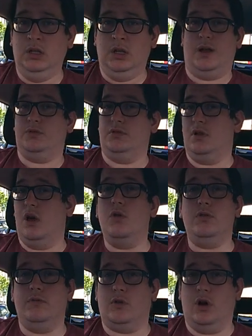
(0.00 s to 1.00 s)
How would you know
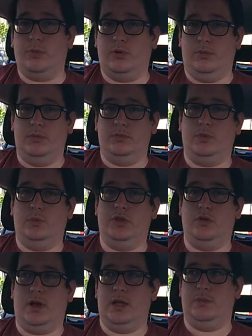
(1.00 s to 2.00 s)
you've got a problem with
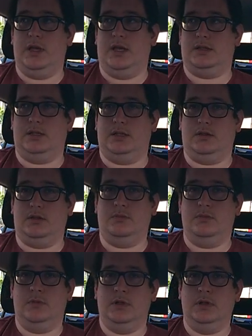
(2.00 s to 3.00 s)
your ABS system?